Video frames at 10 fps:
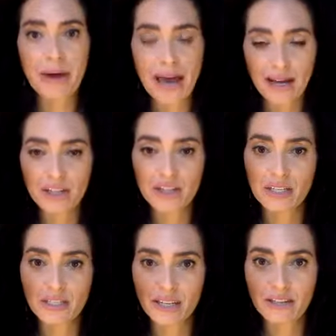package
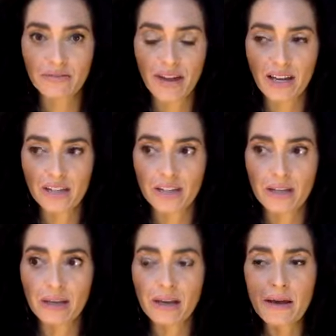it in such a
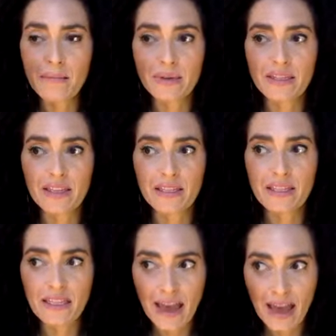fashion. But that
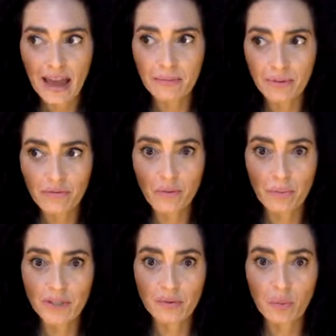that
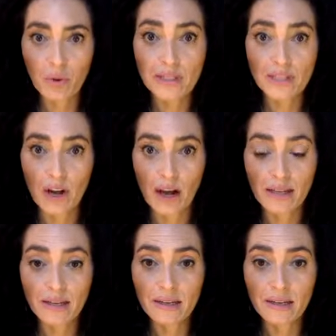performance was not